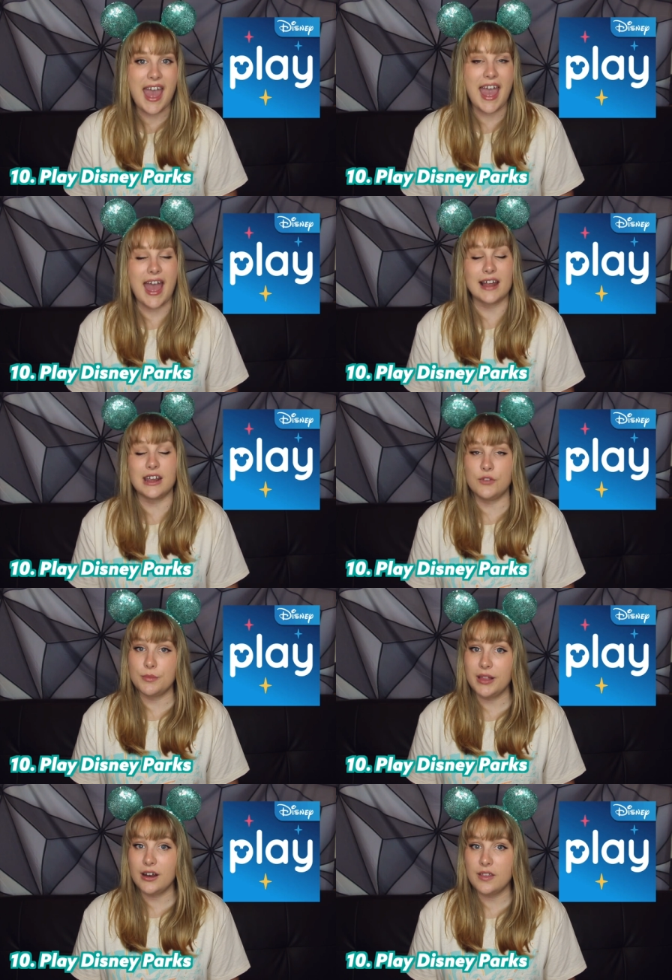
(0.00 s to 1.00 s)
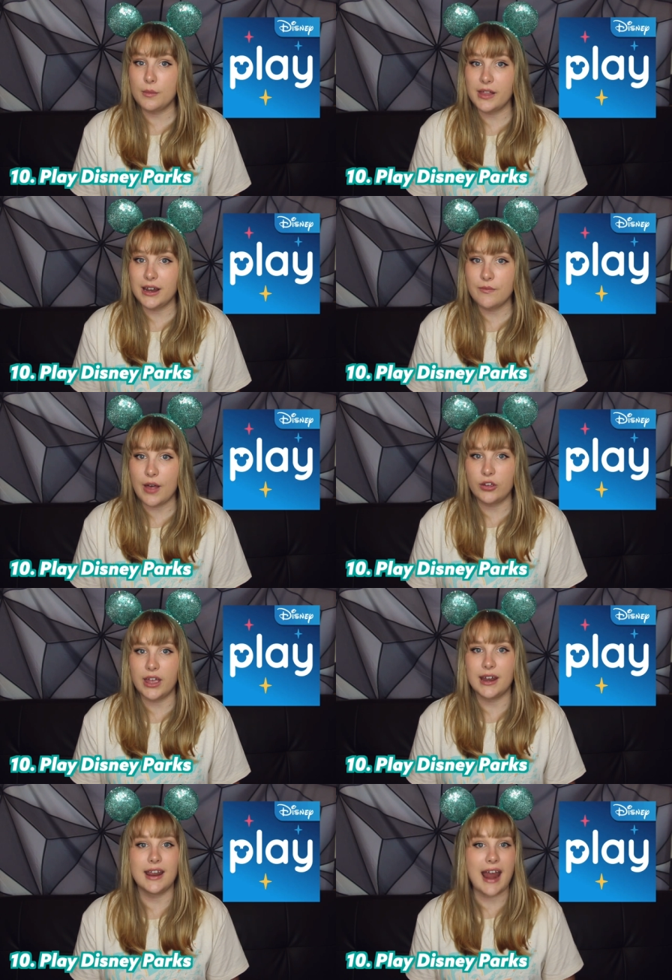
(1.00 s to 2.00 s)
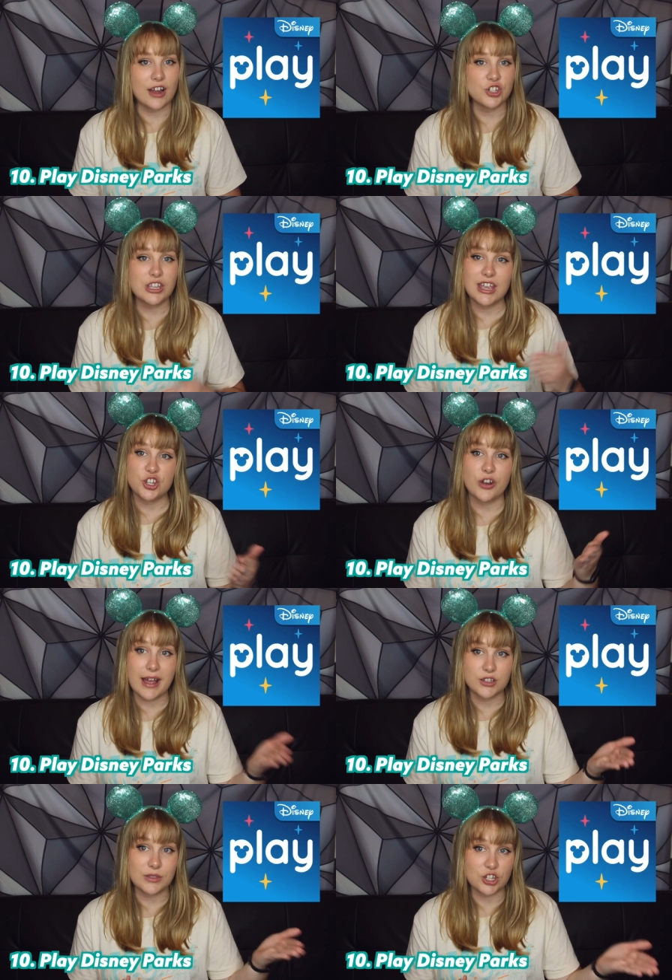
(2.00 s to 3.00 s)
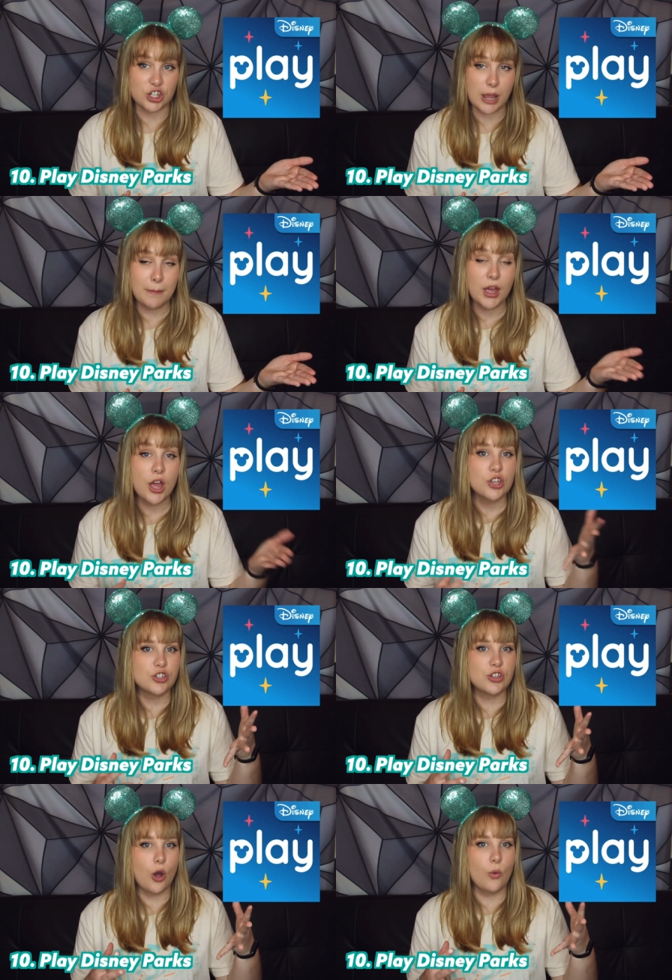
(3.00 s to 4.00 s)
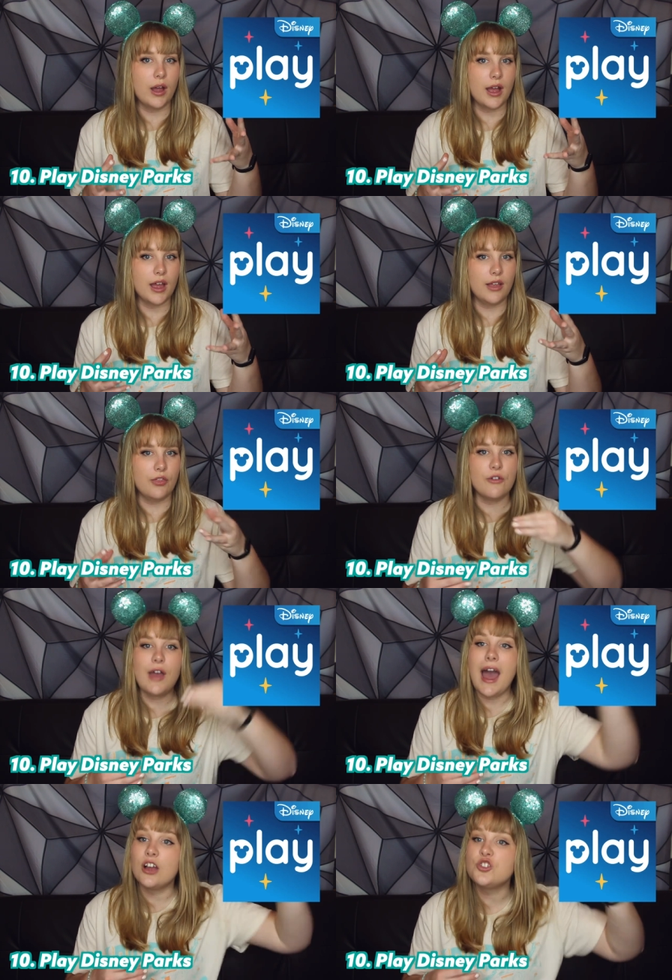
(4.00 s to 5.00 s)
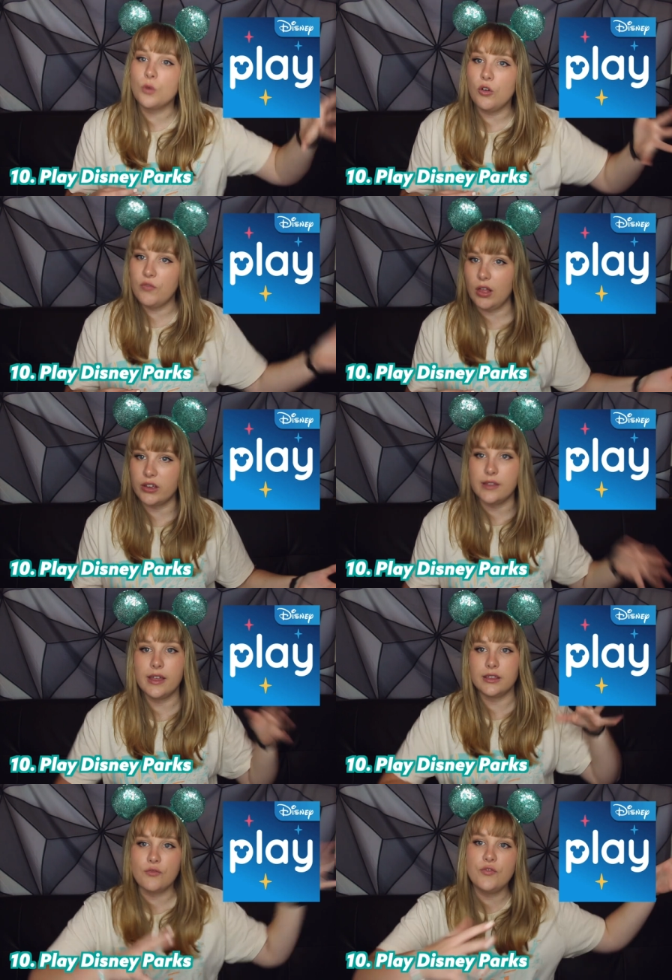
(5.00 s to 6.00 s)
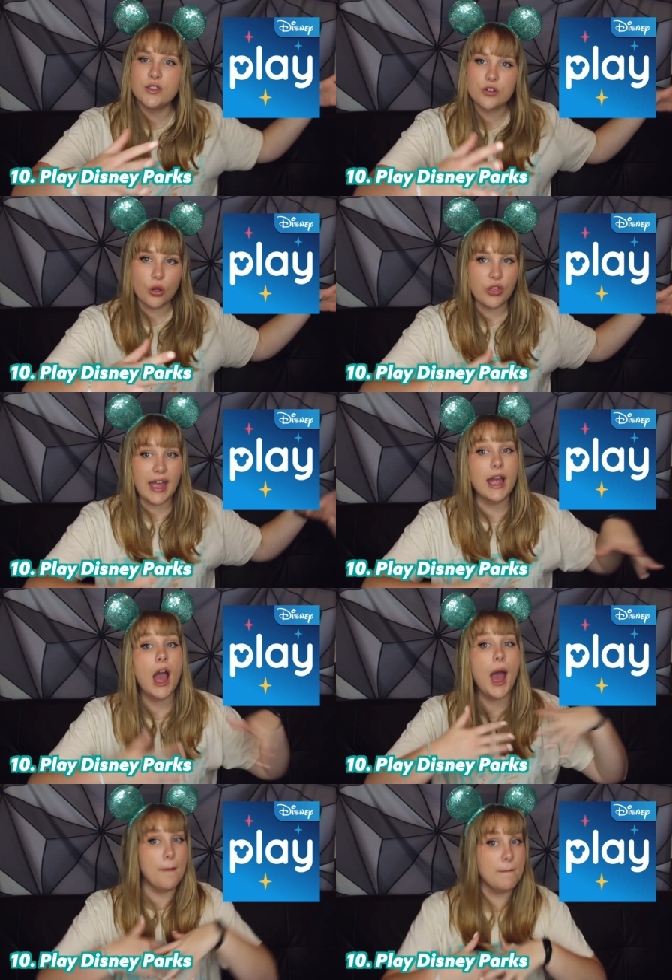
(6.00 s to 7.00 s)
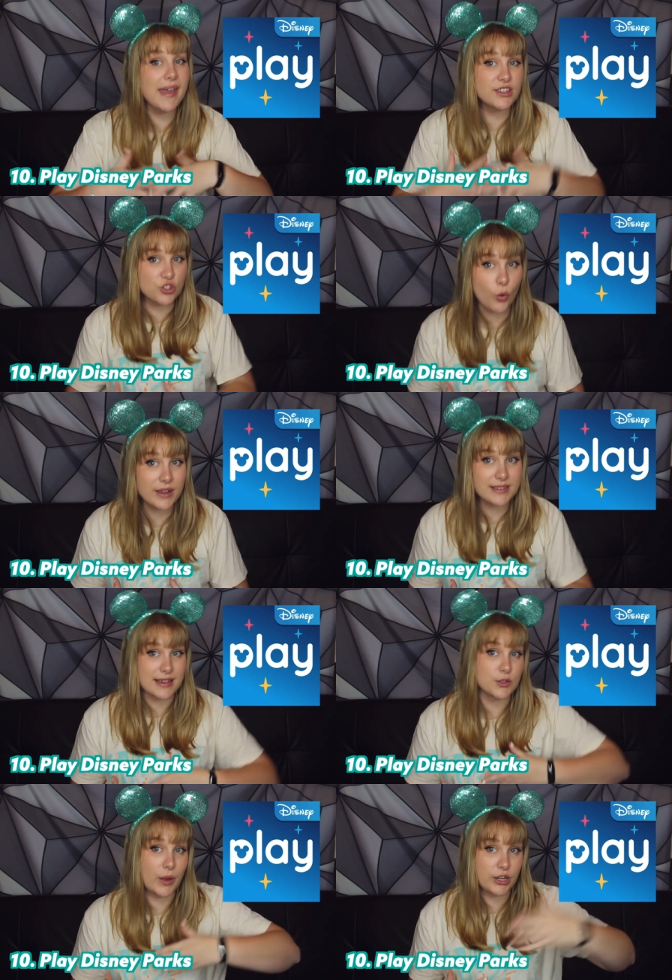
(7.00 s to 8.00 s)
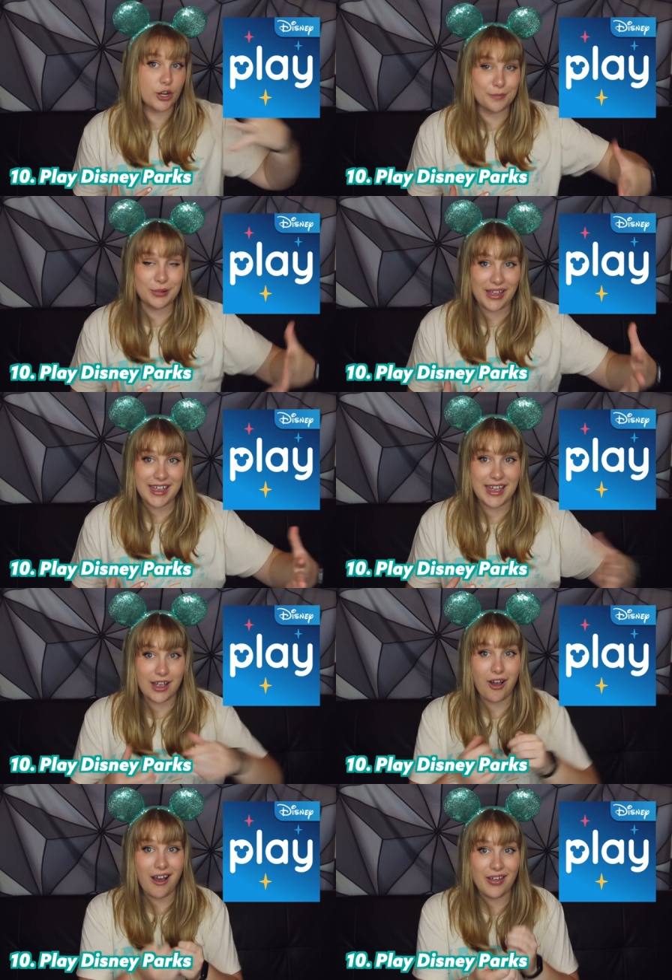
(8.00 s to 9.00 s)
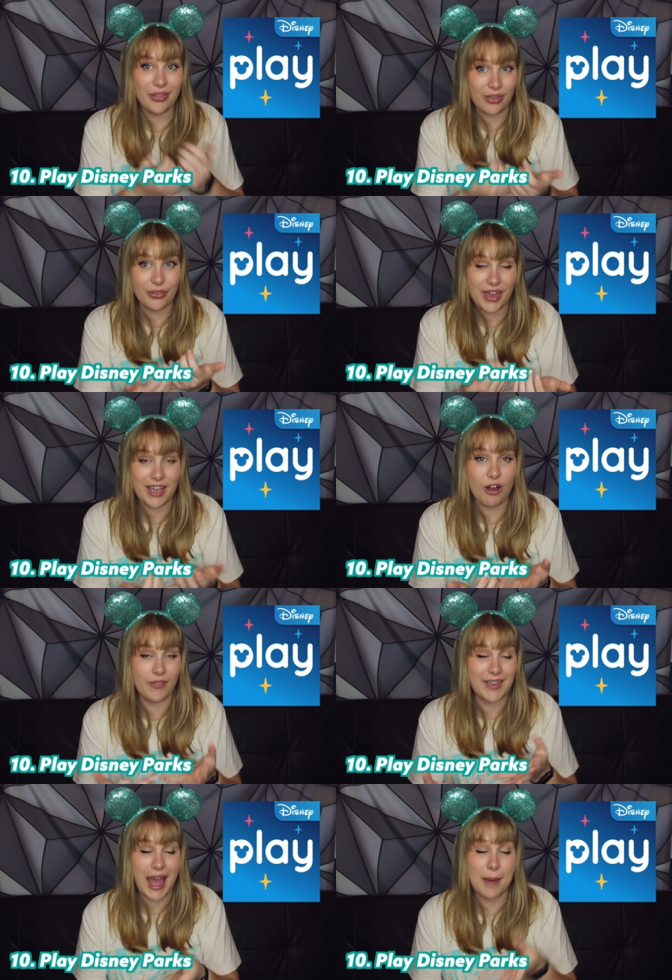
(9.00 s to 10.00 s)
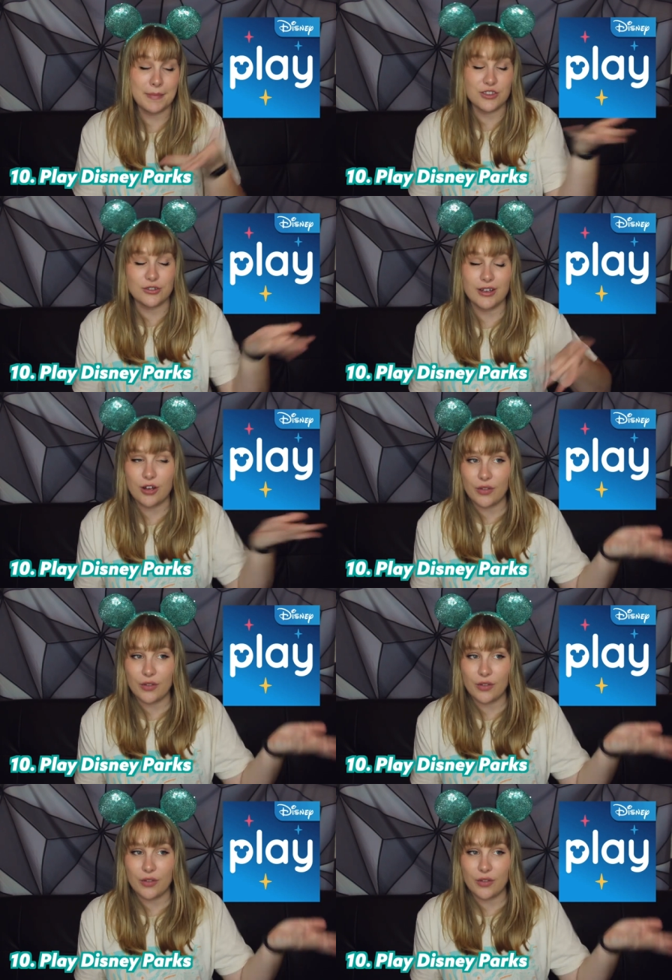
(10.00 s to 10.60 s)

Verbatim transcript: and if you play it on the Millennium Falcon, it actually interacts with the ship, so the actual Falcon, like the physical thing, makes noises when you're playing the thing on the app and doing